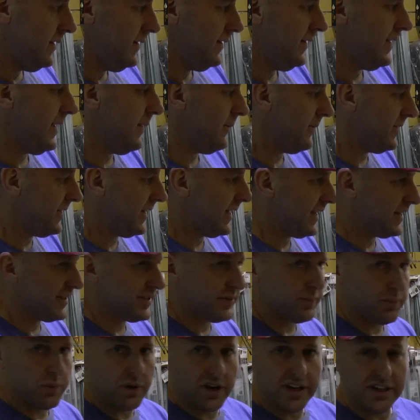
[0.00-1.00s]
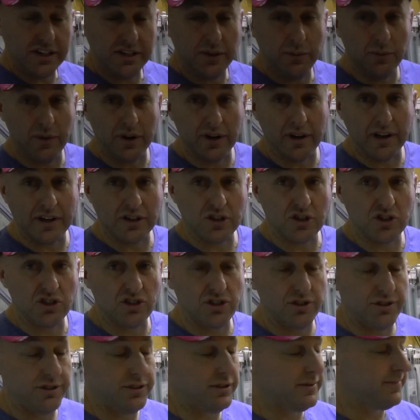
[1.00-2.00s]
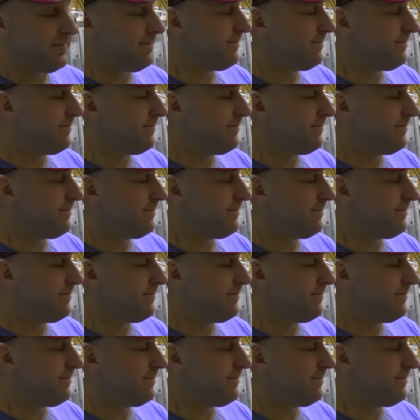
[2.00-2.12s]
with the Xpression when I shoot,